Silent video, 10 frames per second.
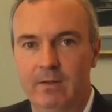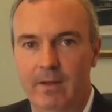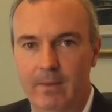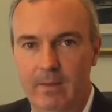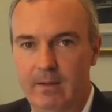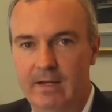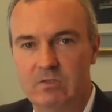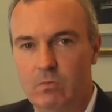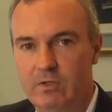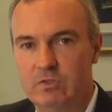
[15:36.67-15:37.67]
And then the
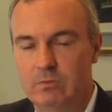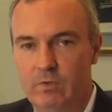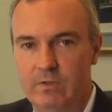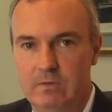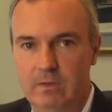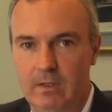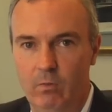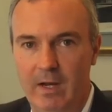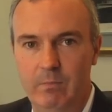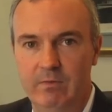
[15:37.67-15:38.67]
next question was,
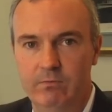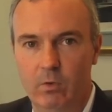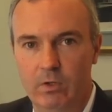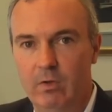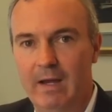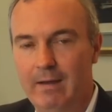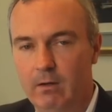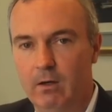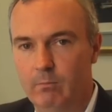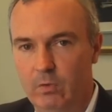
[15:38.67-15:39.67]
right before you got
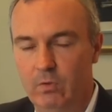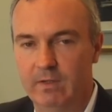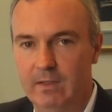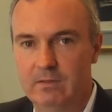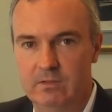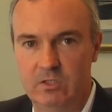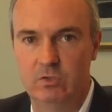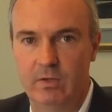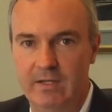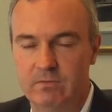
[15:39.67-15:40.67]
hurt moving it, did
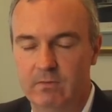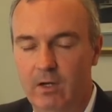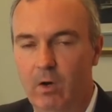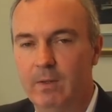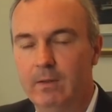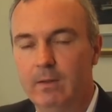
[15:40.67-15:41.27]
you ask for help?